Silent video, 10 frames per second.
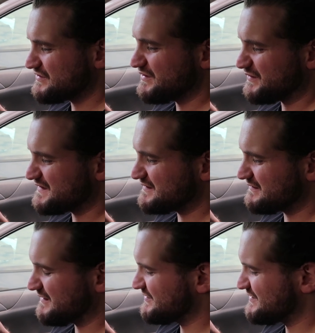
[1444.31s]
It just
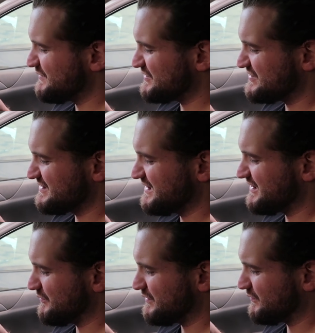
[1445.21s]
looks it's just much
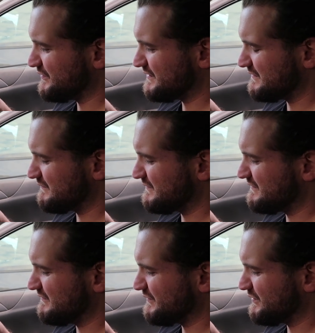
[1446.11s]
slicker with all the
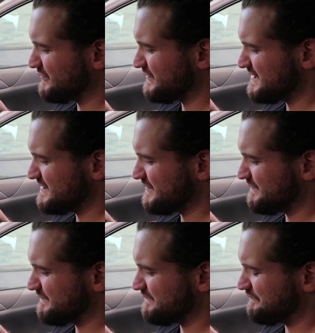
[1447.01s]
with all the
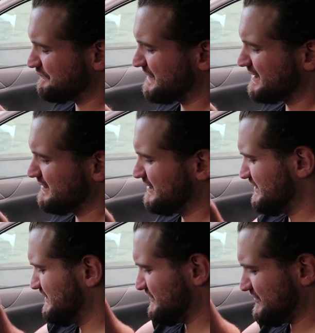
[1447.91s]
um,
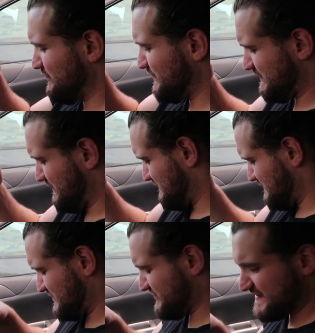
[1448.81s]
you know with the
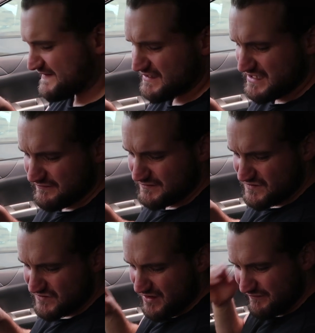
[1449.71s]
shrink sleeved
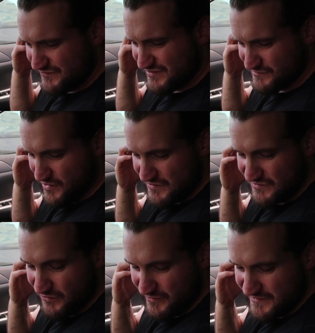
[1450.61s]
and stuff. It just
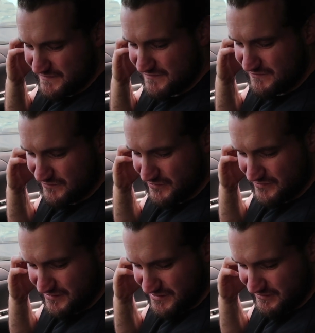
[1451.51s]
lasts longer. It's
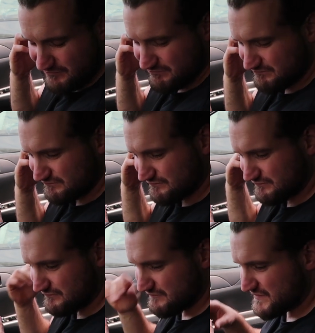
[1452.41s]
sturdier,
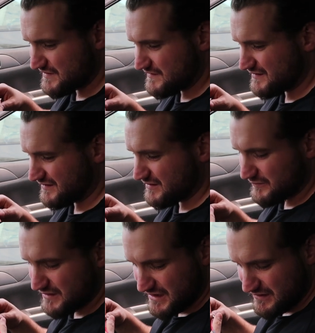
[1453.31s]
things like
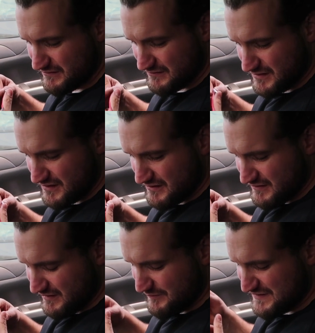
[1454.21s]
that really.
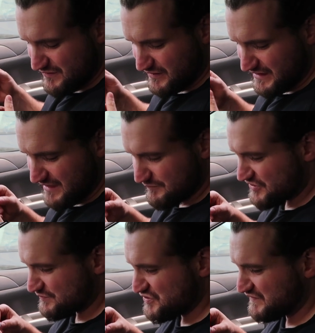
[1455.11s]
I mean it's not going to get
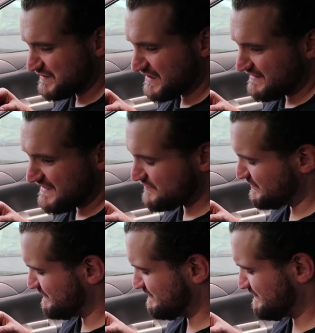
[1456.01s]
much movement in it. That's
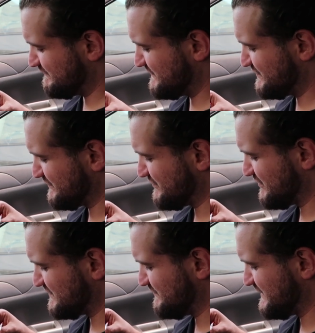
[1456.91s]
why I'm sort of
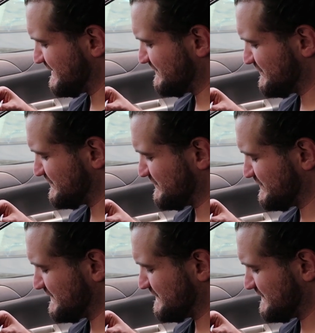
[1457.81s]
contemplating not
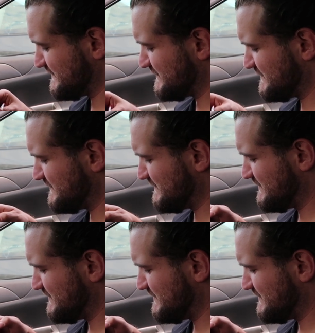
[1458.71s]
doing it to this.